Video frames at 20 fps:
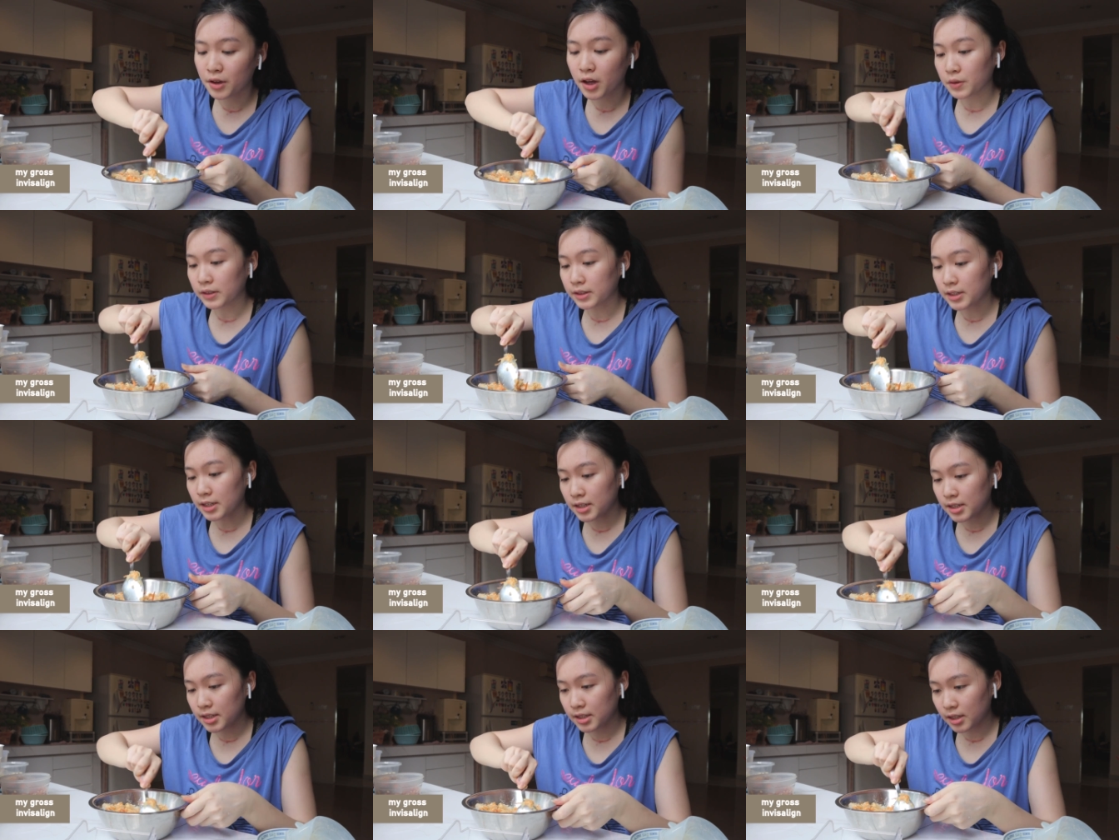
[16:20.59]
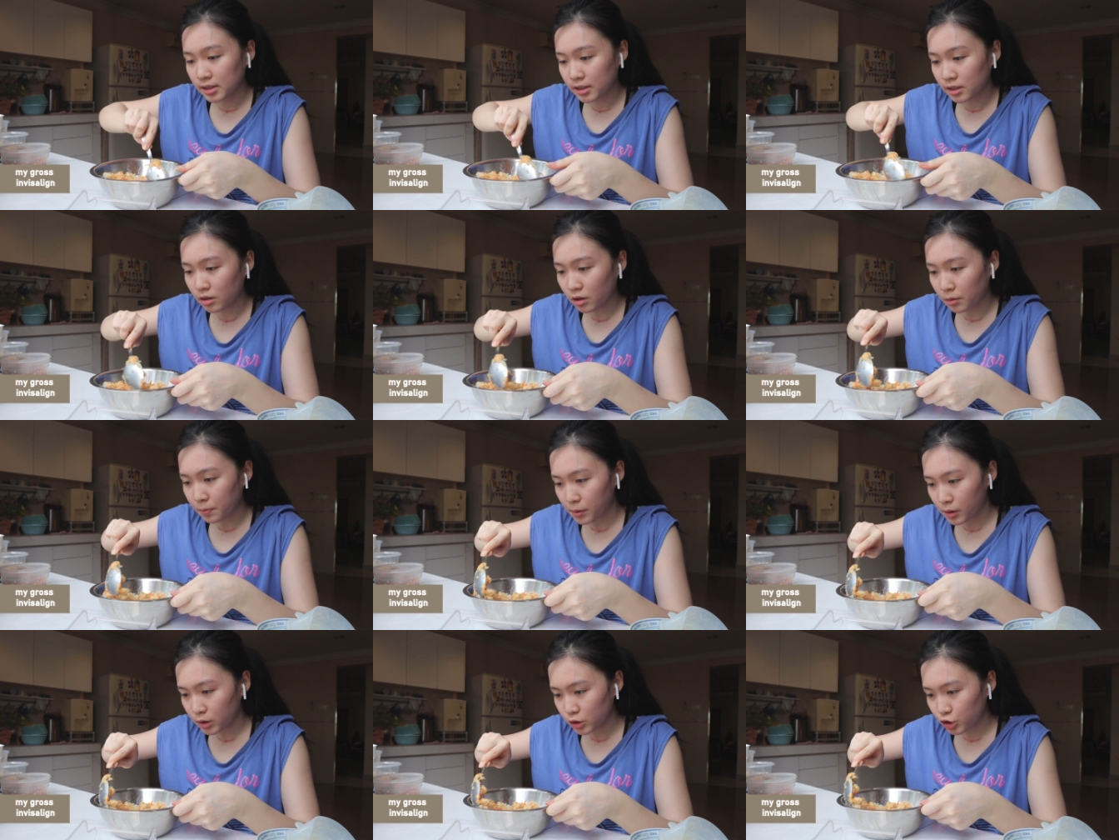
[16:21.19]
So I take this as an
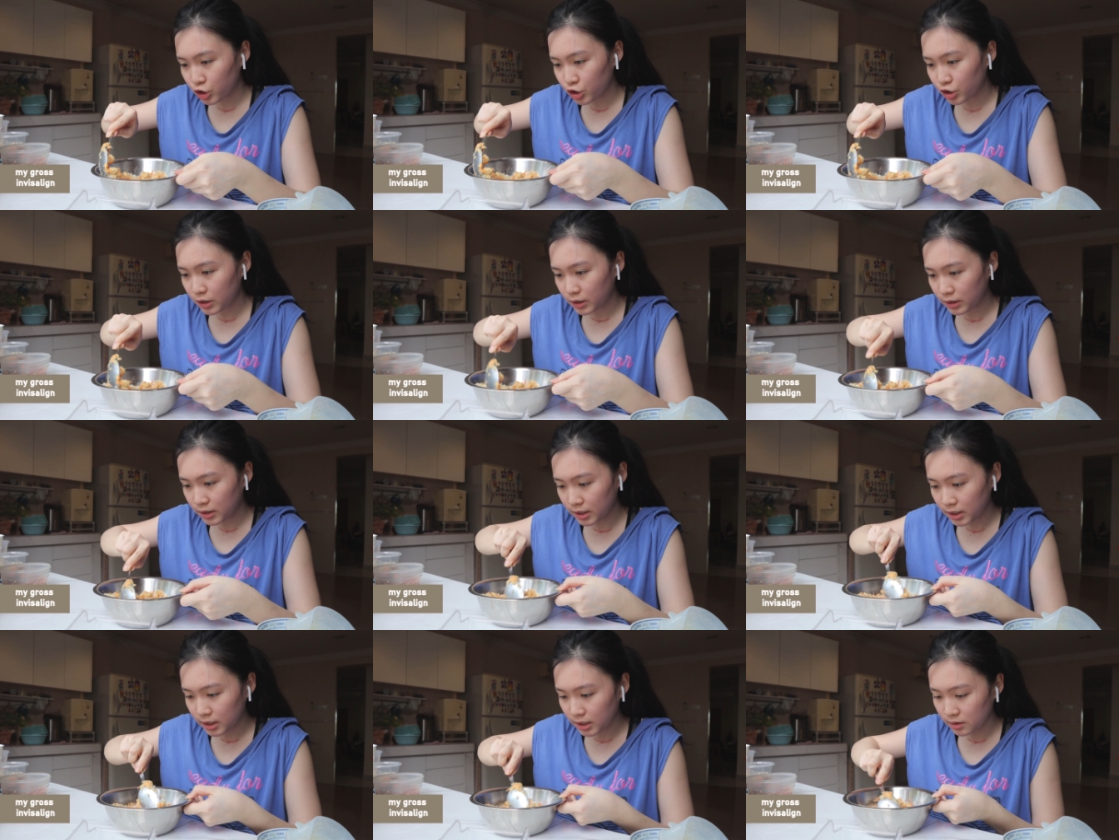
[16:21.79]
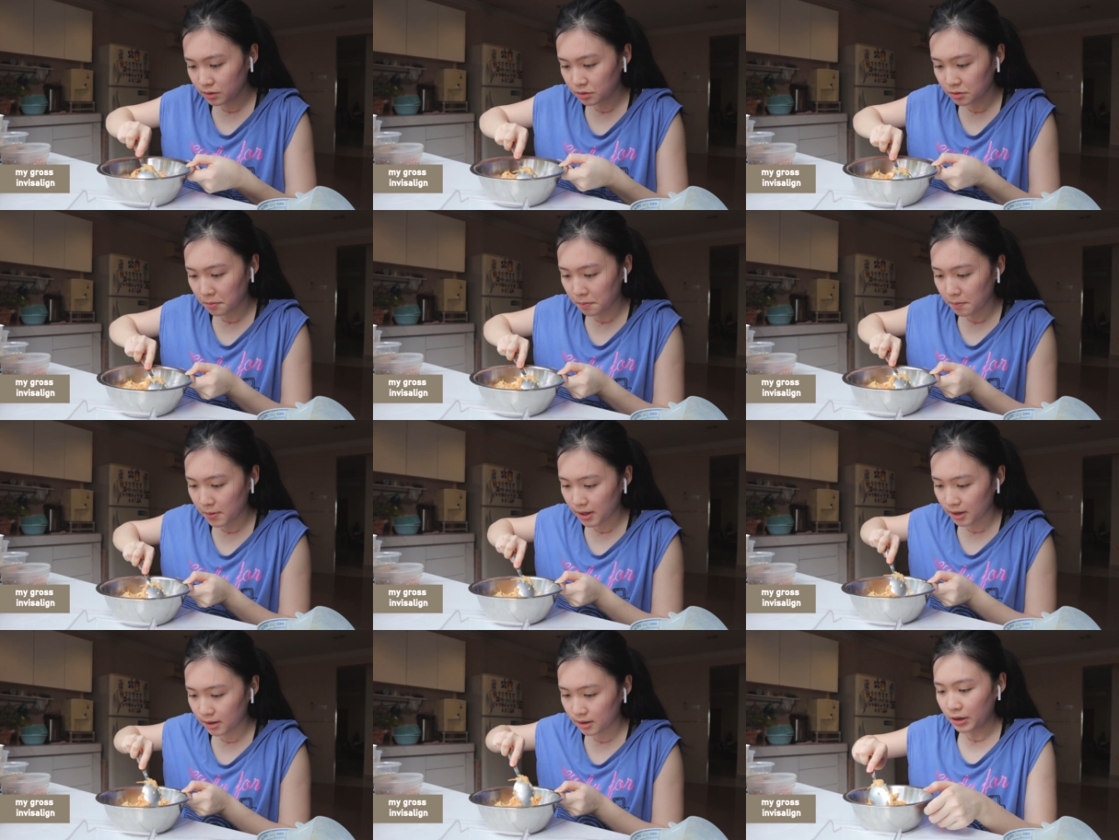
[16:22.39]
opportunity to
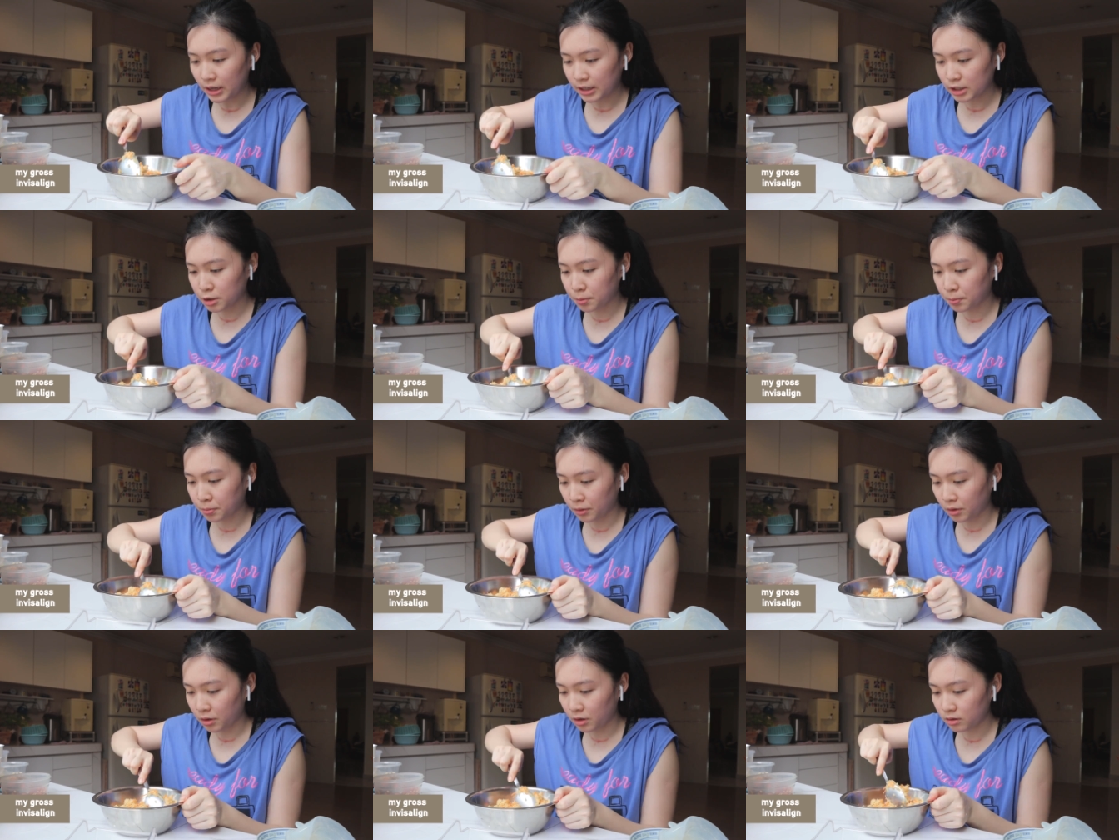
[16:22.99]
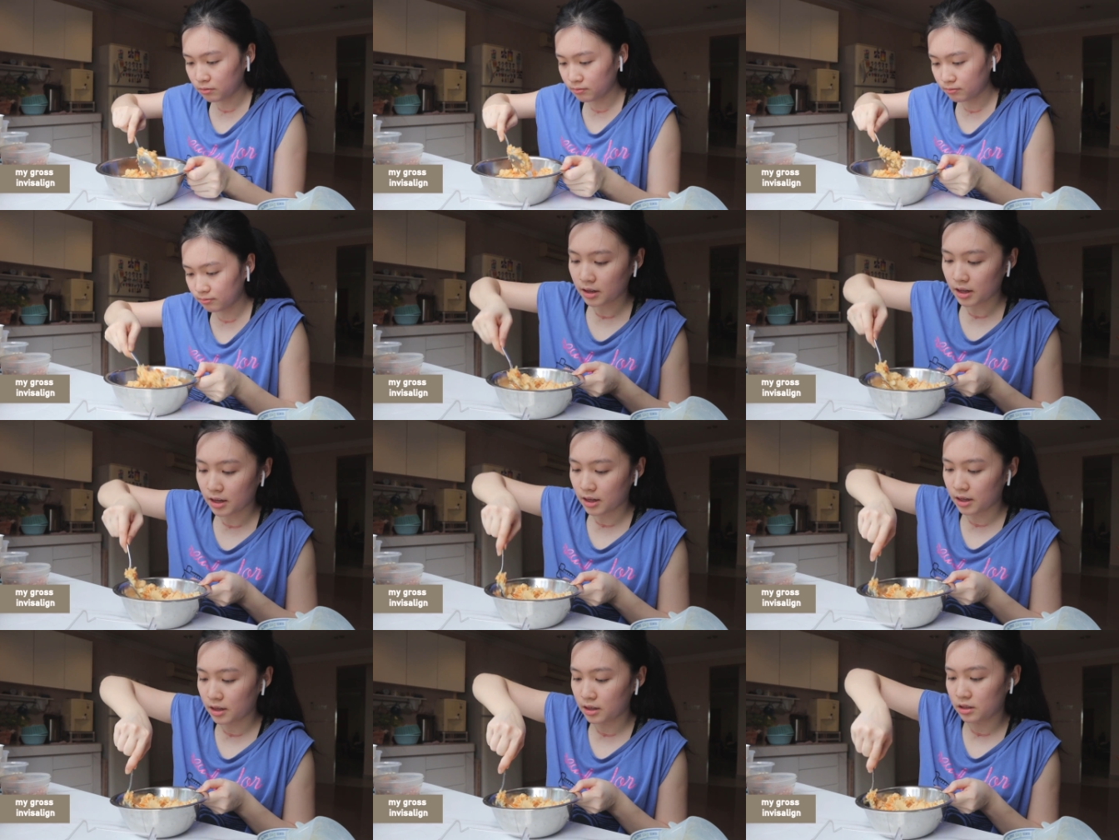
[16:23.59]
make, to explore.
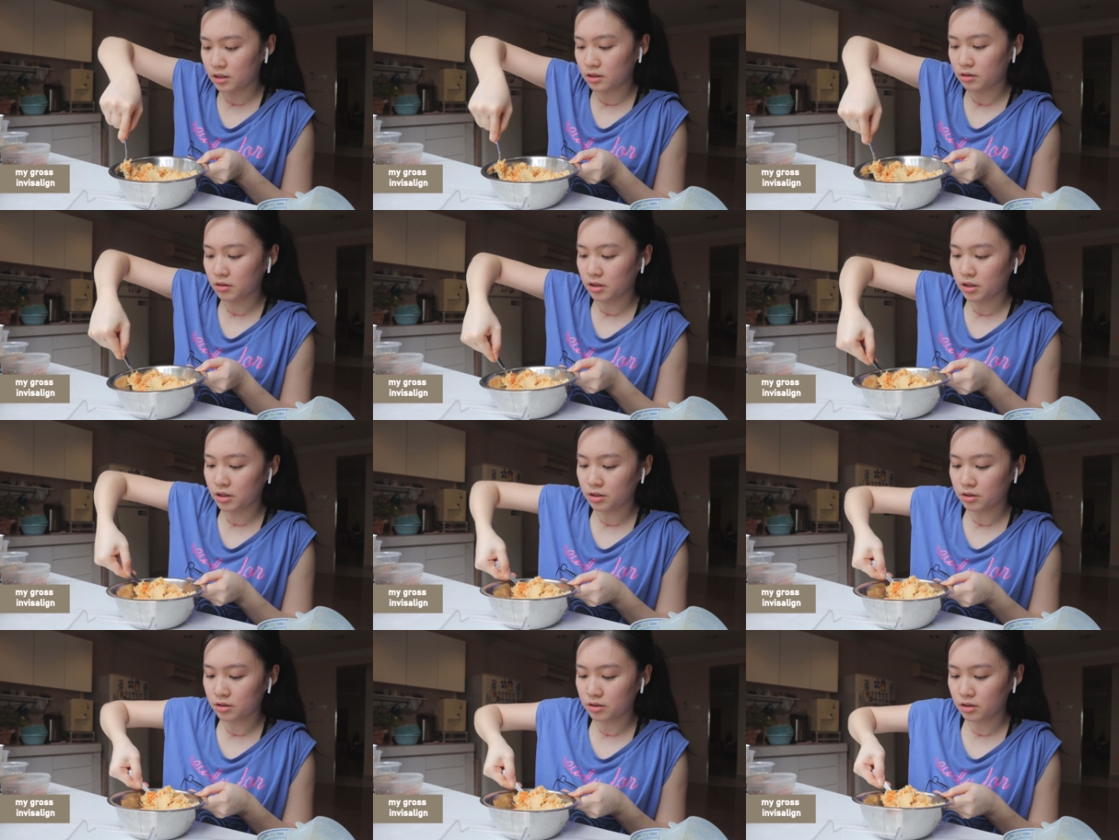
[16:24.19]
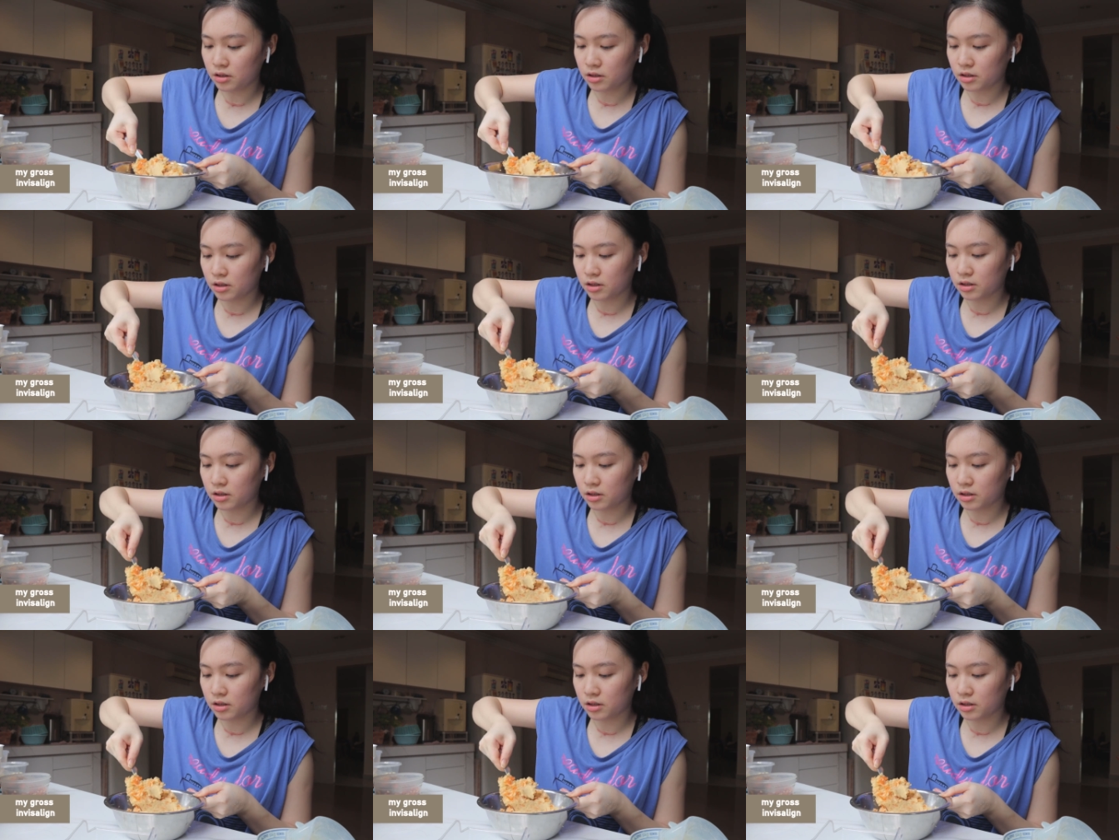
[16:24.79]
Okay, it's looking good.